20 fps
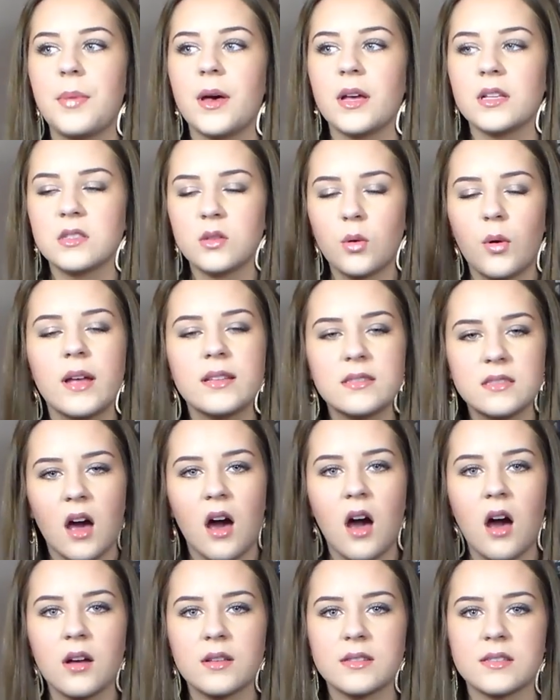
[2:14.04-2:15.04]
but quite
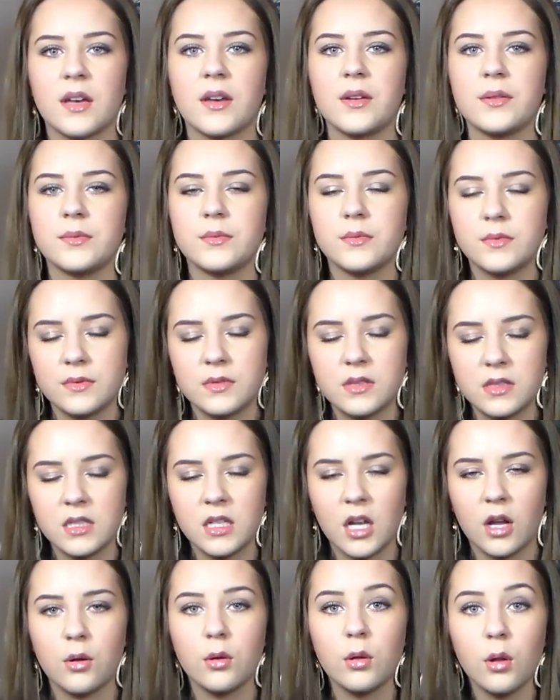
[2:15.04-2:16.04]
dark, so
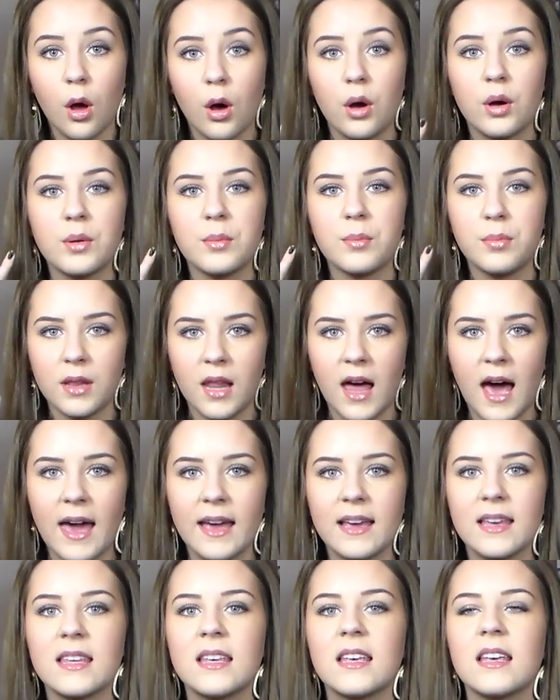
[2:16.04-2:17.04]
you know, long
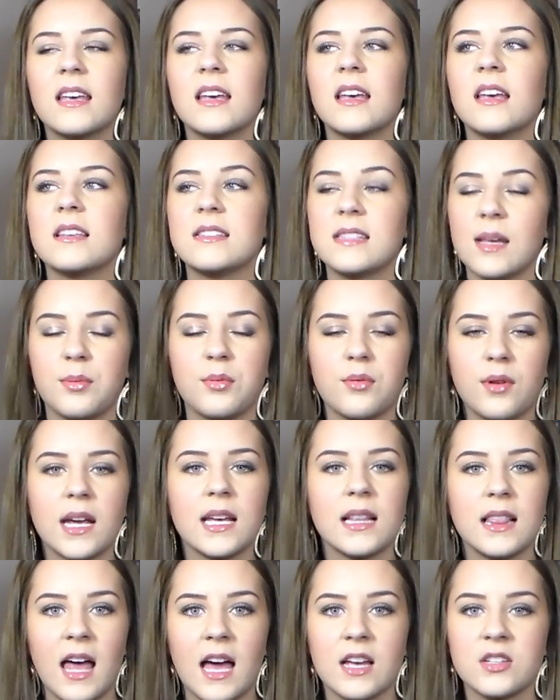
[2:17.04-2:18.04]
black
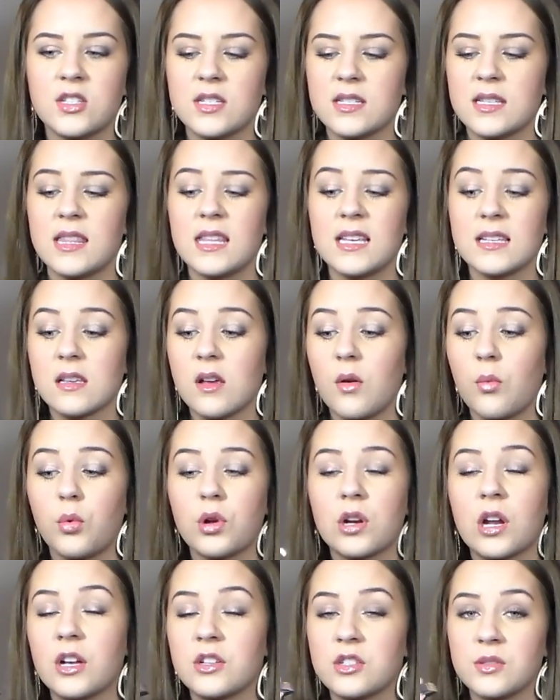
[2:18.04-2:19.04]
separated lashes, and this
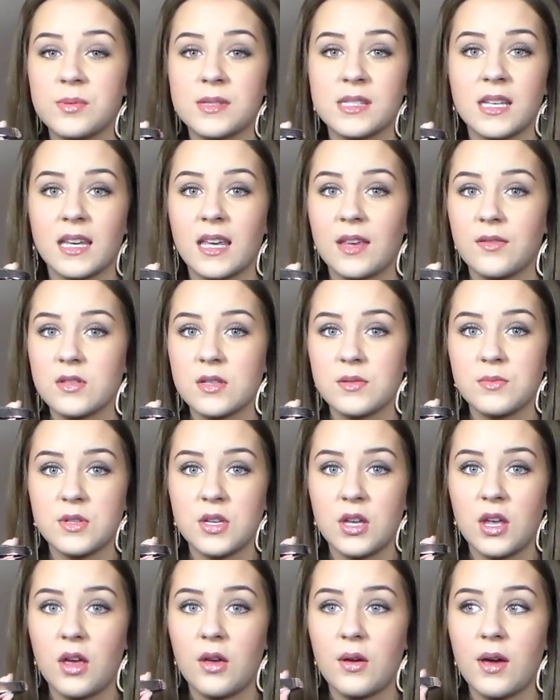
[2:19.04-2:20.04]
100% gives them
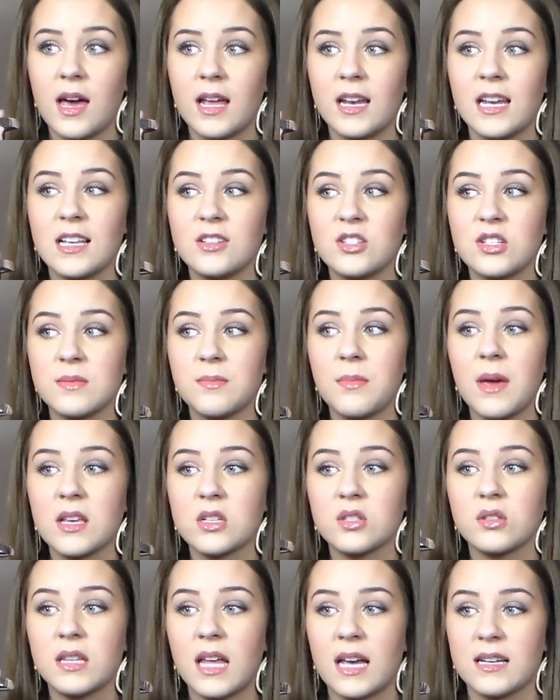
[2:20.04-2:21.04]
to you, and it just
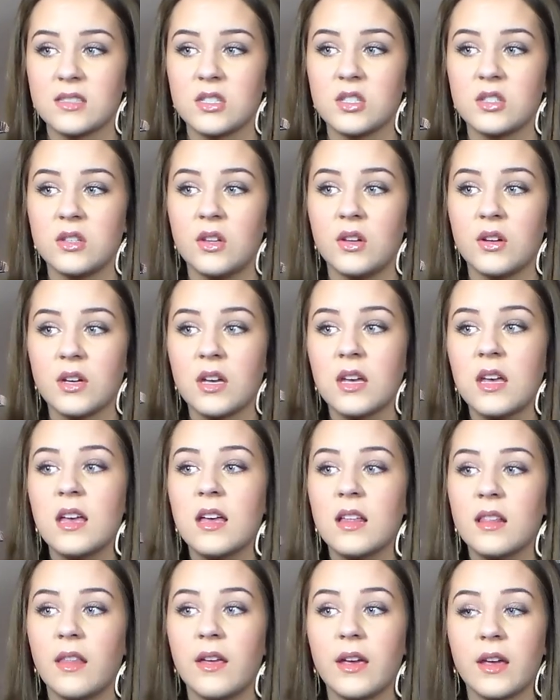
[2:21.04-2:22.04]
makes your lashes look
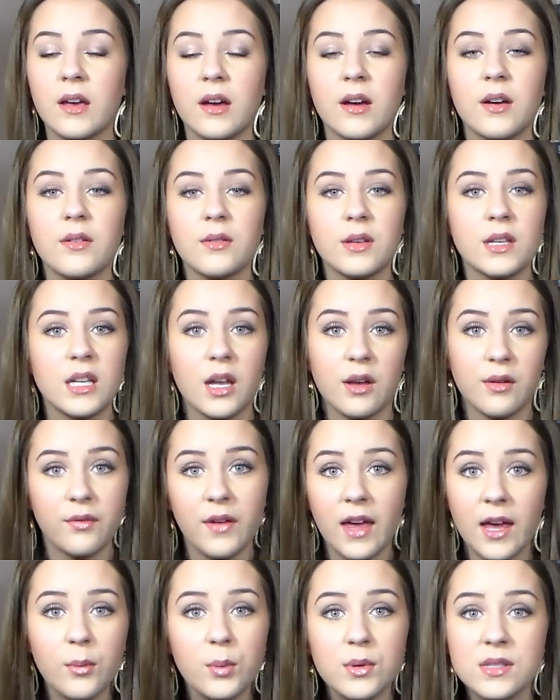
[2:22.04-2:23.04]
like, you know,
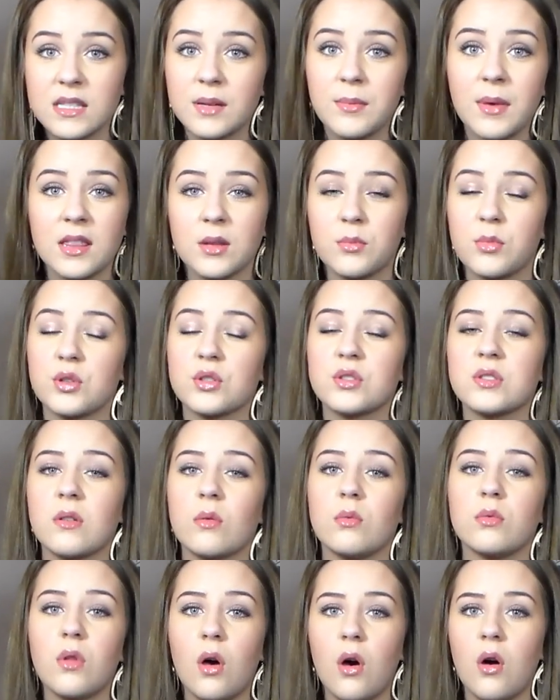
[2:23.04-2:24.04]
fake ones, they make them look
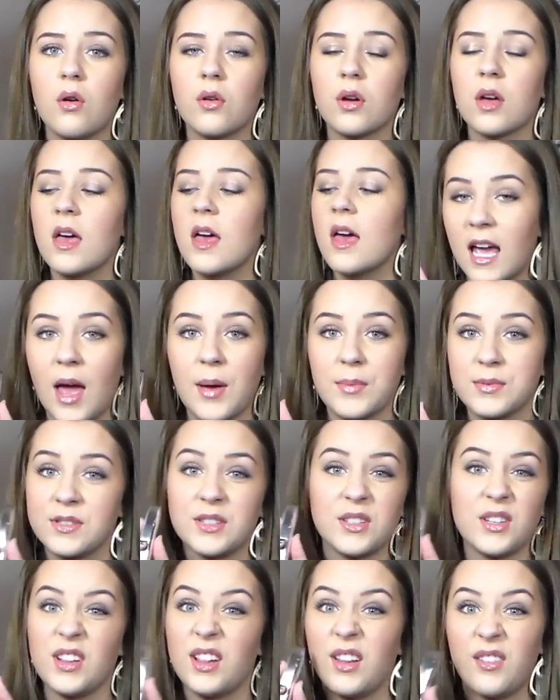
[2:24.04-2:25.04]
so long, and I
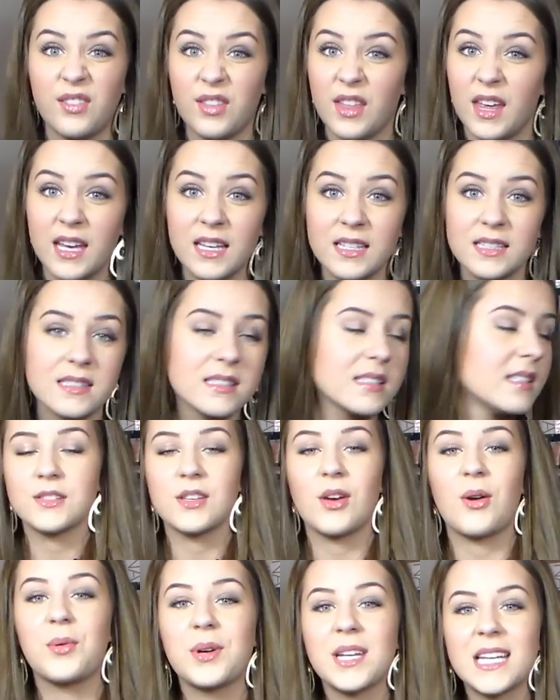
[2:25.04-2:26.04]
absolutely love this.
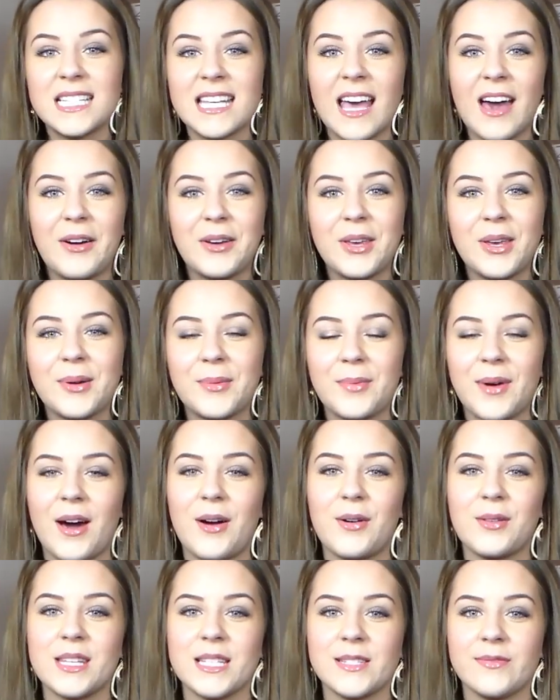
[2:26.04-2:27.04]
So I want to tell you
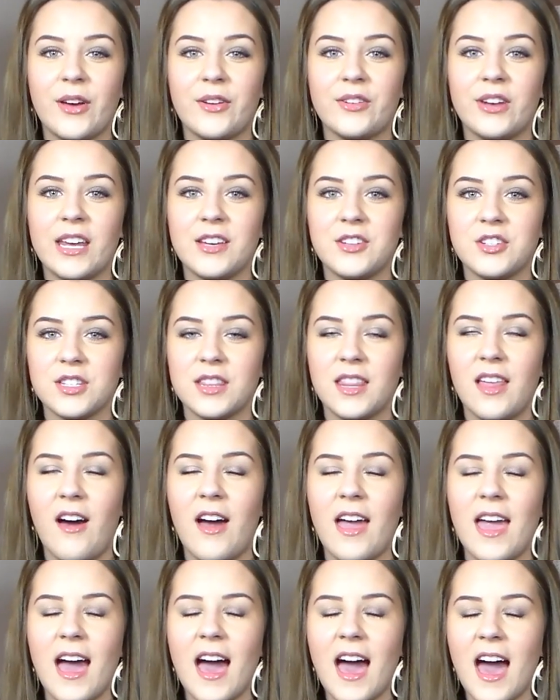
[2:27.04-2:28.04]
about this foundation that
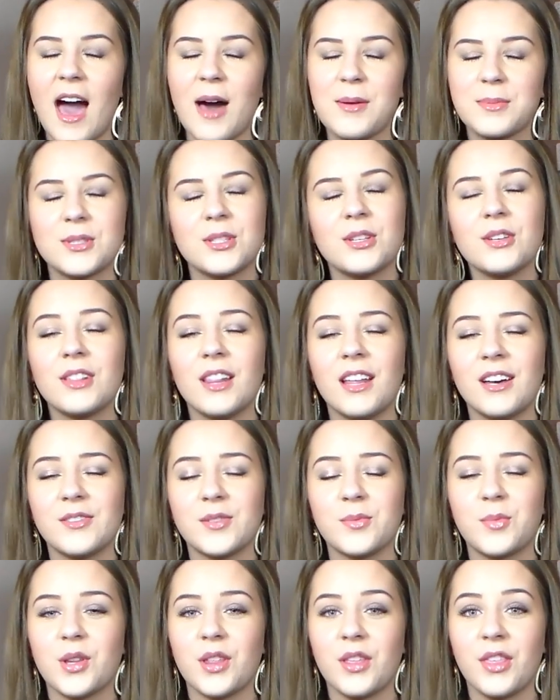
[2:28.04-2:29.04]
I absolutely
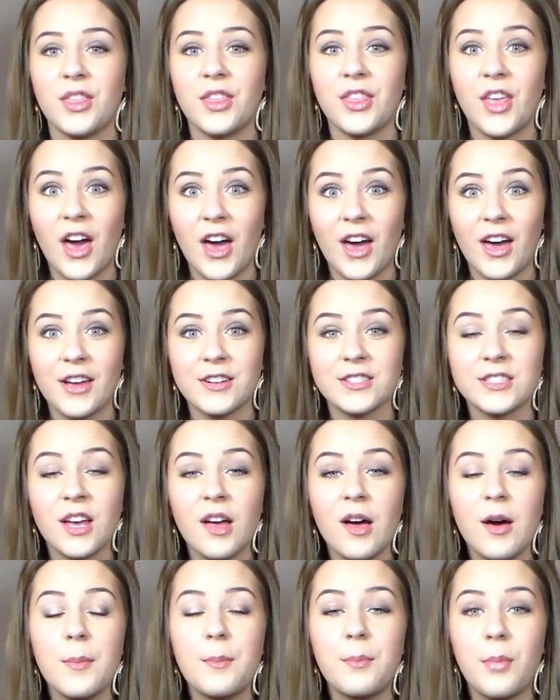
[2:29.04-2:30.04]
love, and I'm on the third
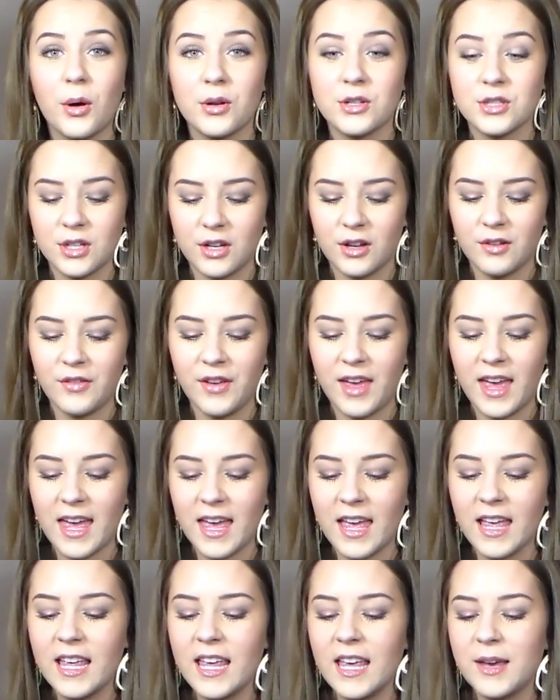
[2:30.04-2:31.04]
bottle of
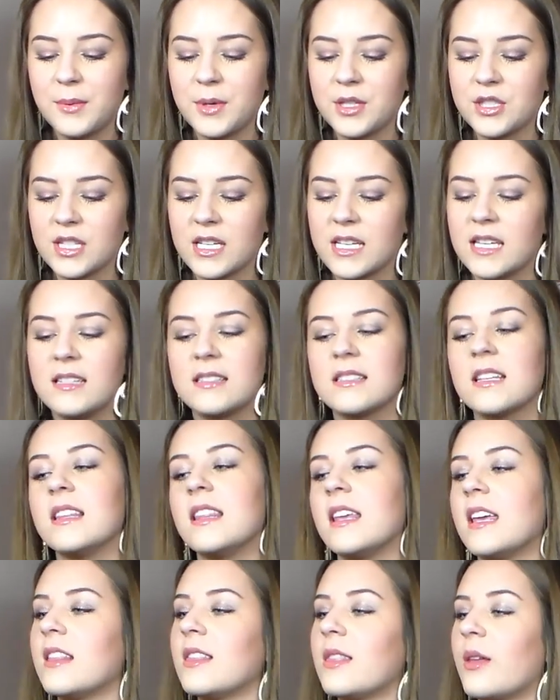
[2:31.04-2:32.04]
it, which is
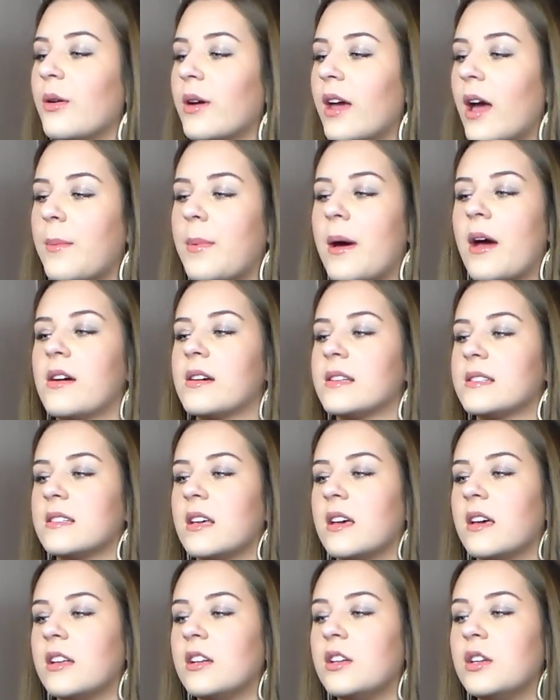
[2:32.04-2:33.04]
the L'Oreal
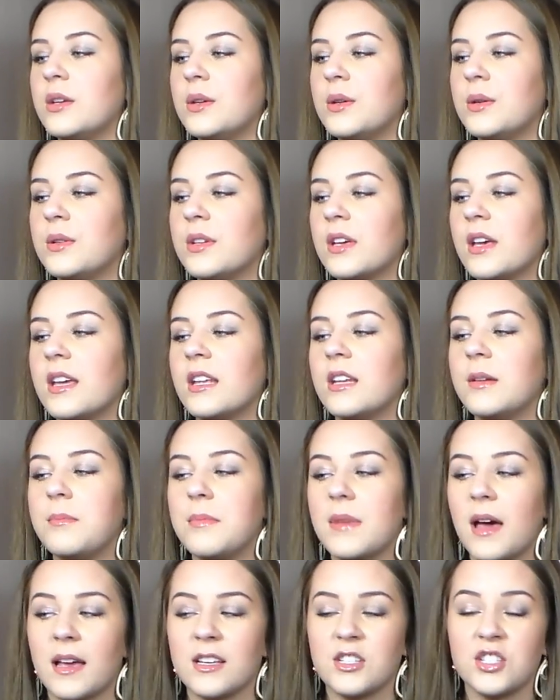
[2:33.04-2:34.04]
Paris Nude
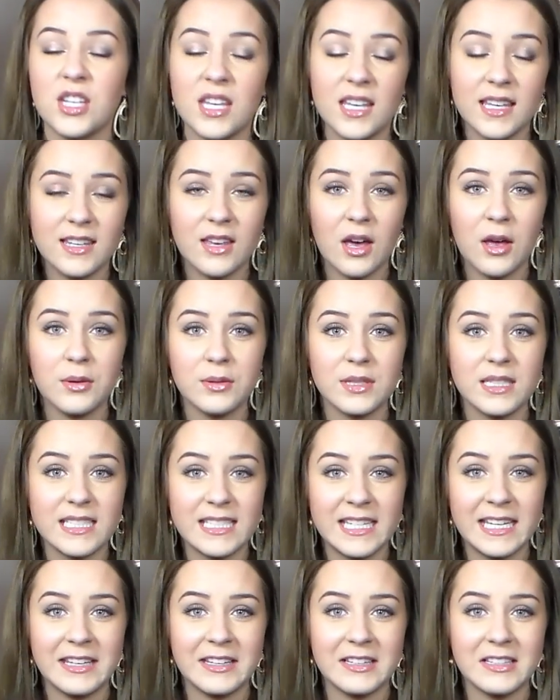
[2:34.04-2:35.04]
Magique Eau de
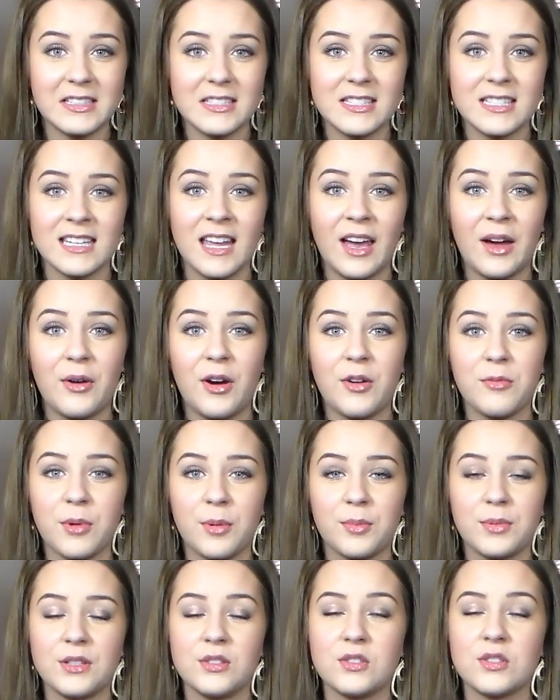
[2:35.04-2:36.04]
Teint. Now, I've
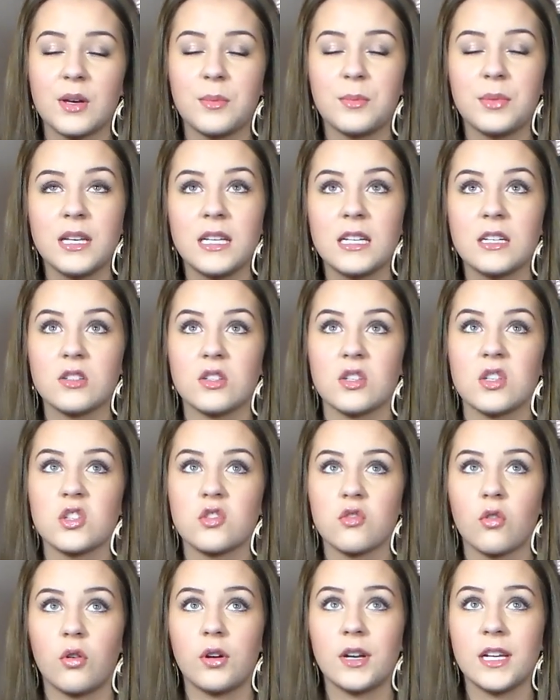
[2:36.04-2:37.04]
probably just completely
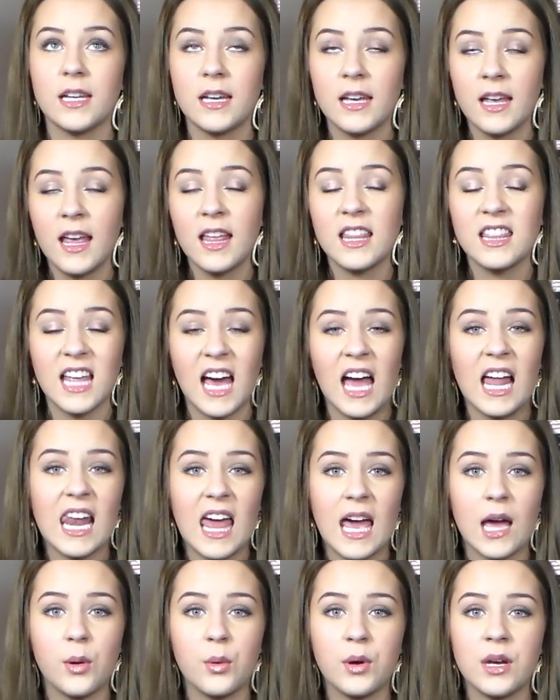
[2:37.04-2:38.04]
destroyed that
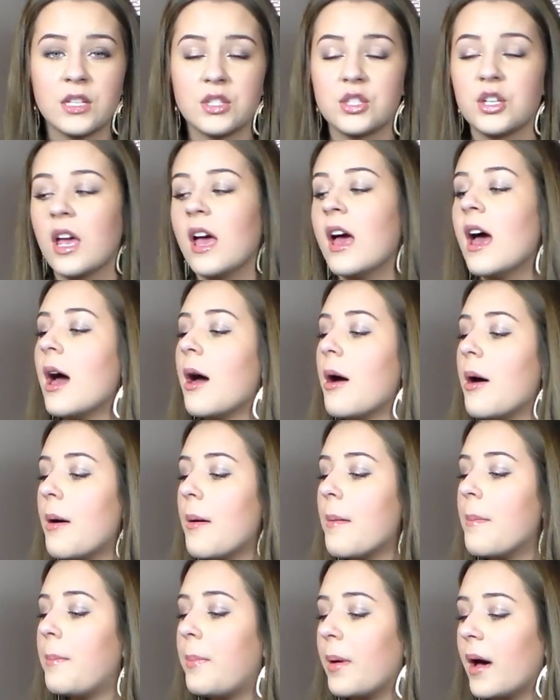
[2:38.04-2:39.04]
language,
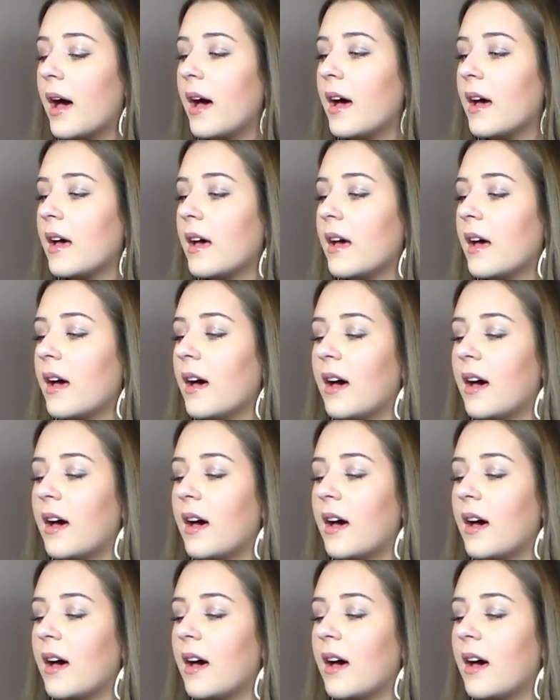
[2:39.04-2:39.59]
but